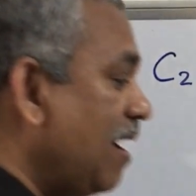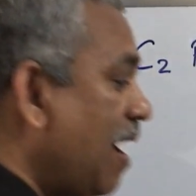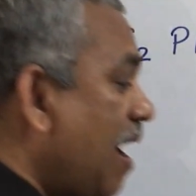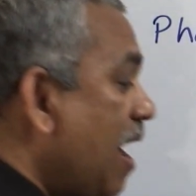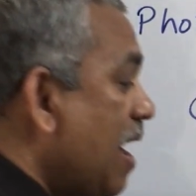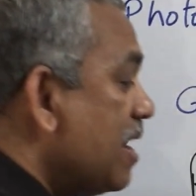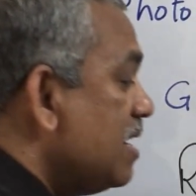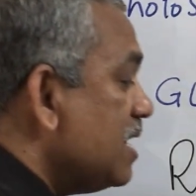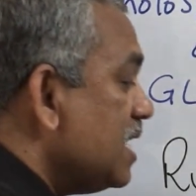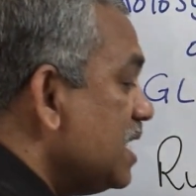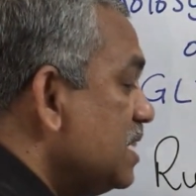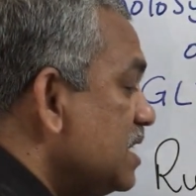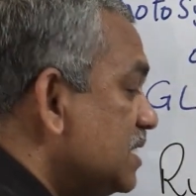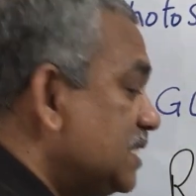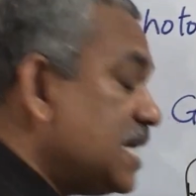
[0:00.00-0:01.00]
And
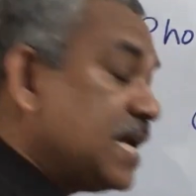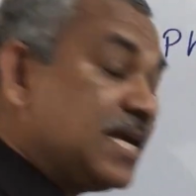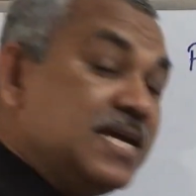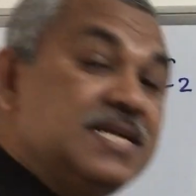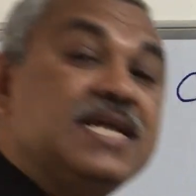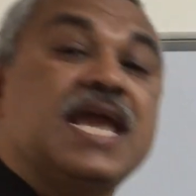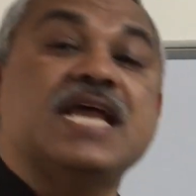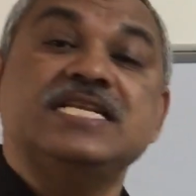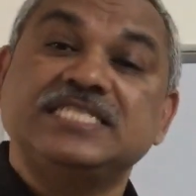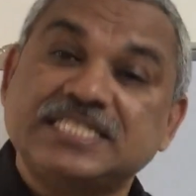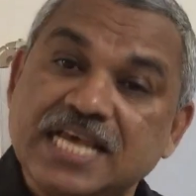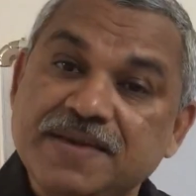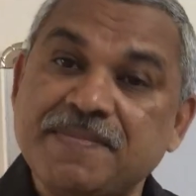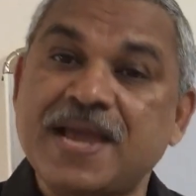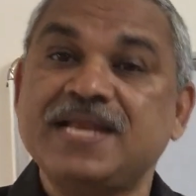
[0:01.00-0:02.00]
the second
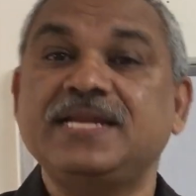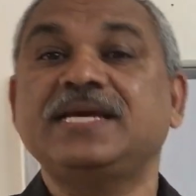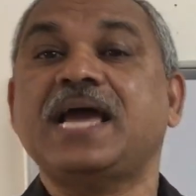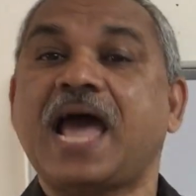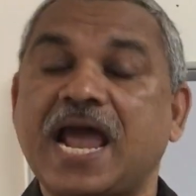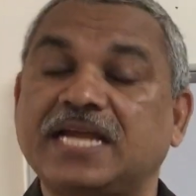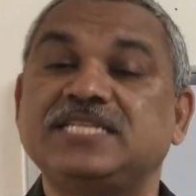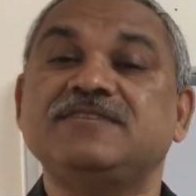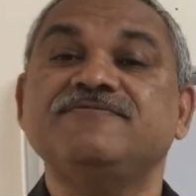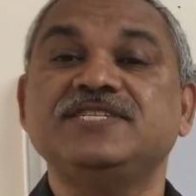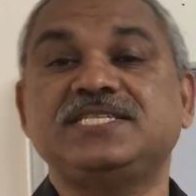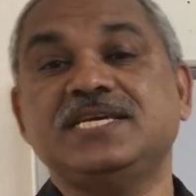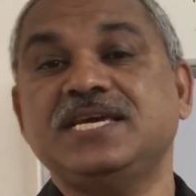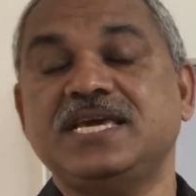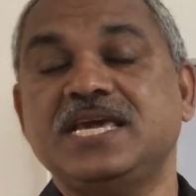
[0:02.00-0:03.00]
enzymatic
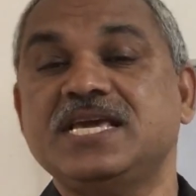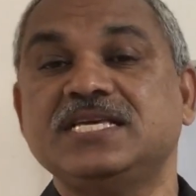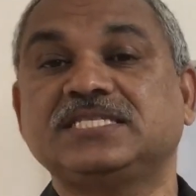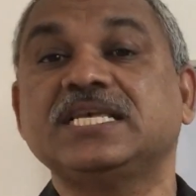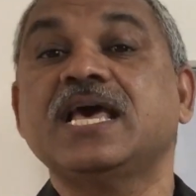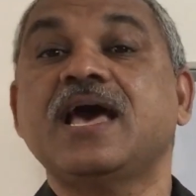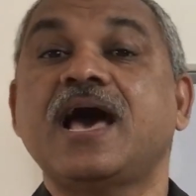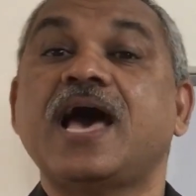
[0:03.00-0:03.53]
activity is